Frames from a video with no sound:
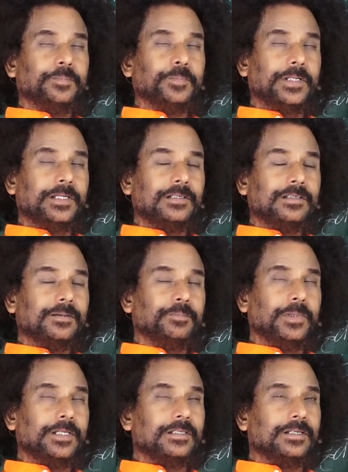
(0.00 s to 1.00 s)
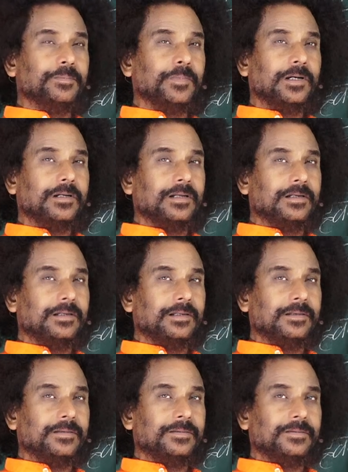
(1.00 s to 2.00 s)
peace, bliss,
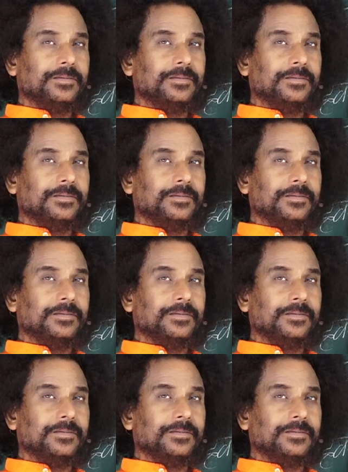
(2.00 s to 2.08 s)
immortality.